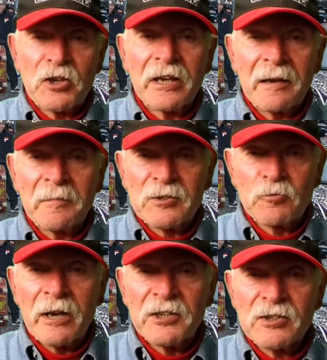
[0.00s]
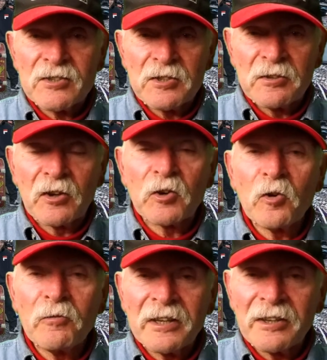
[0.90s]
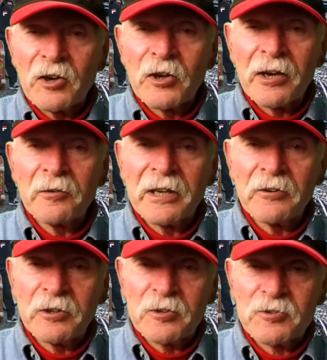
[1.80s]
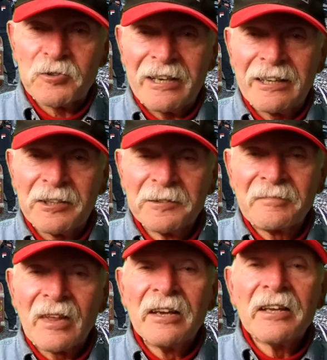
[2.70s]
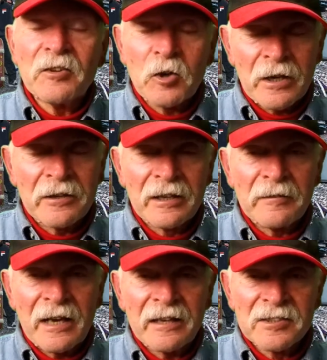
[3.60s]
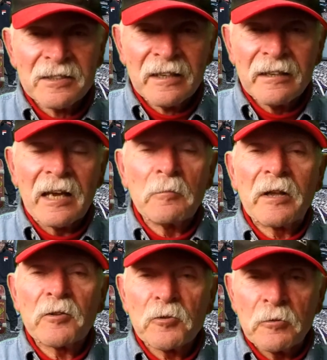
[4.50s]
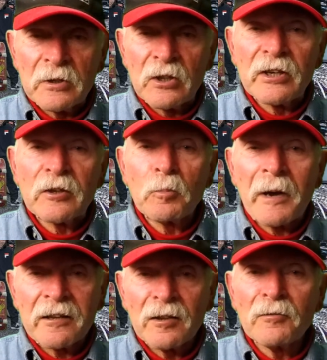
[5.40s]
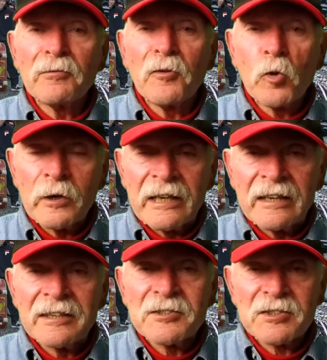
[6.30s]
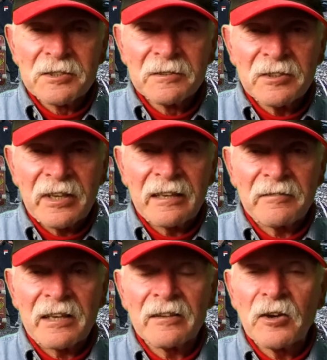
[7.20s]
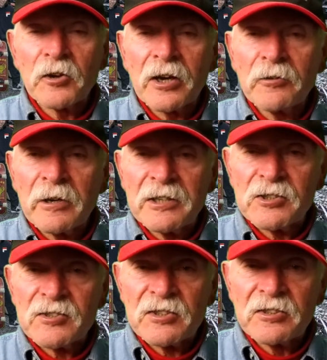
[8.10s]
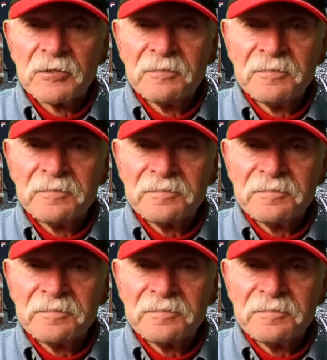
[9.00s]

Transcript: GM has registered the Corvette logo here in Australia. Not only that, they went through a legal battle of 4 years to get that logo registered.